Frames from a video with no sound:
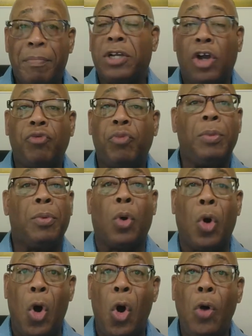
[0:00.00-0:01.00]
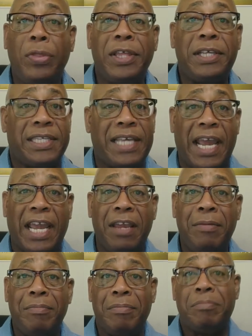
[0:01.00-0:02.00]
because we were all the
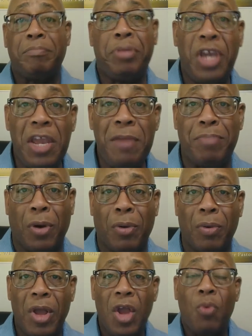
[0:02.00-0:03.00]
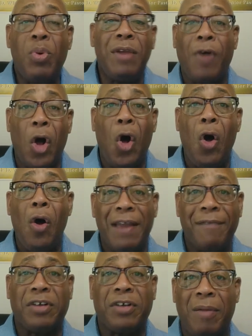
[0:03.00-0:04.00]
same people. We all
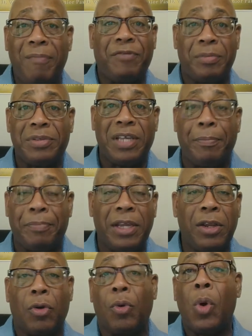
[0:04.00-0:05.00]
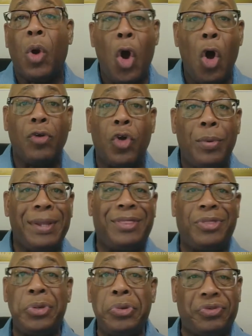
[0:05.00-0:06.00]
have come from something, or we're all
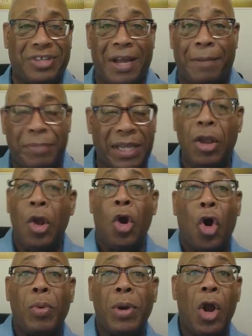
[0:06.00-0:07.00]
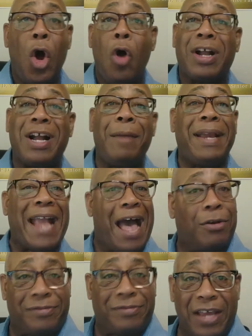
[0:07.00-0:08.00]
going through something, or we're all coming
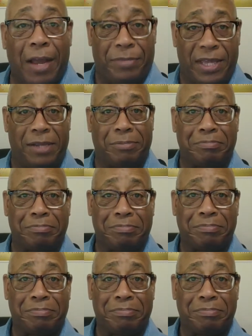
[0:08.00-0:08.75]
out of something.